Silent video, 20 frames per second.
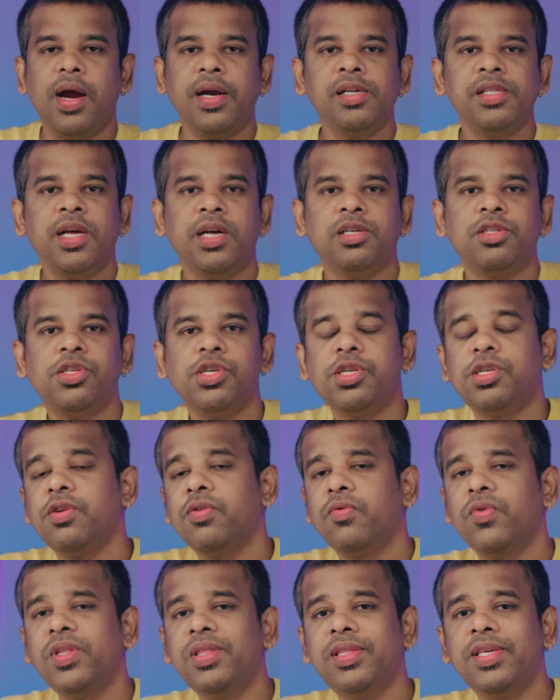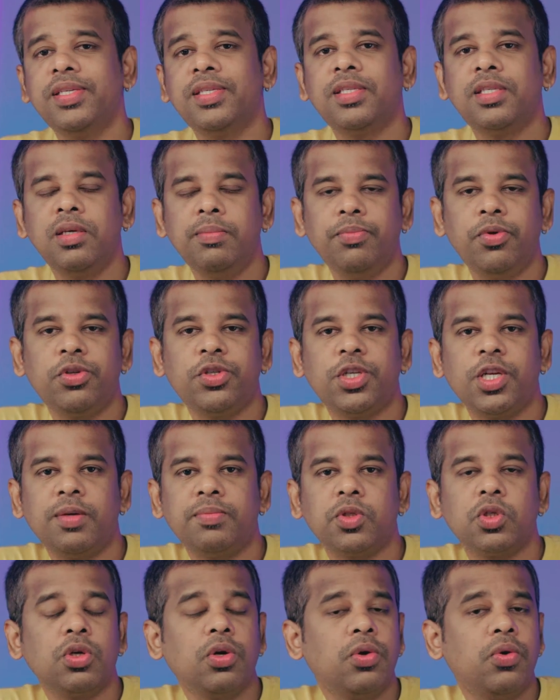And that's it. With these simple
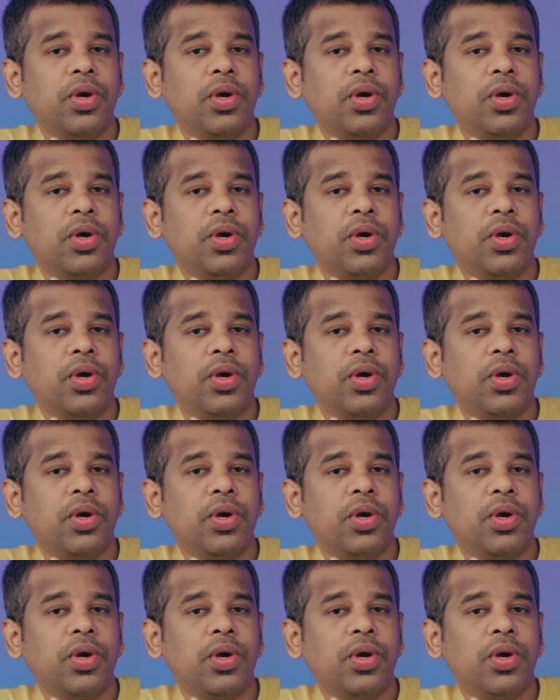steps,